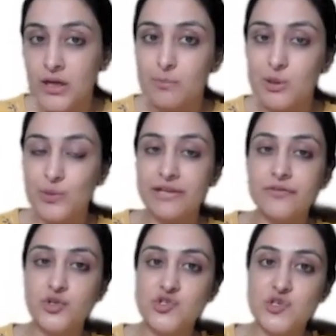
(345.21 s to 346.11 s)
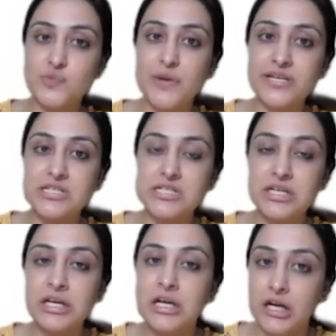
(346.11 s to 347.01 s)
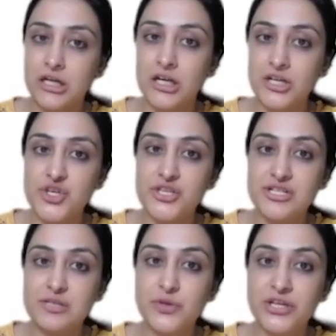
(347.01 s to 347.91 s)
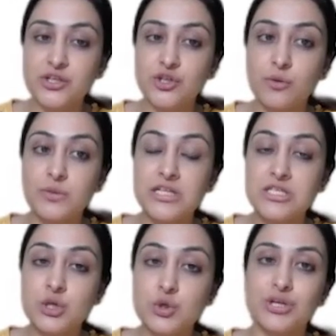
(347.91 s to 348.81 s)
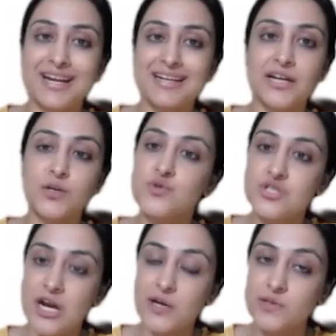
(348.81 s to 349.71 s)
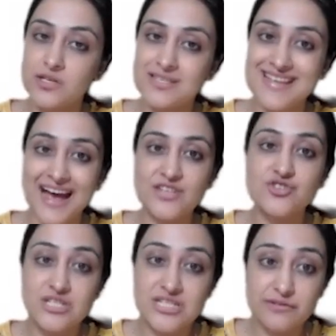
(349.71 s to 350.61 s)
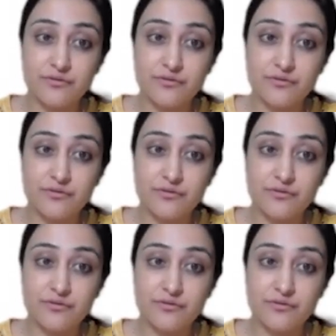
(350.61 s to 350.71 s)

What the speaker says: But whenever you're suspecting a congenital brain anomaly, it's a good idea to start with a sag T1.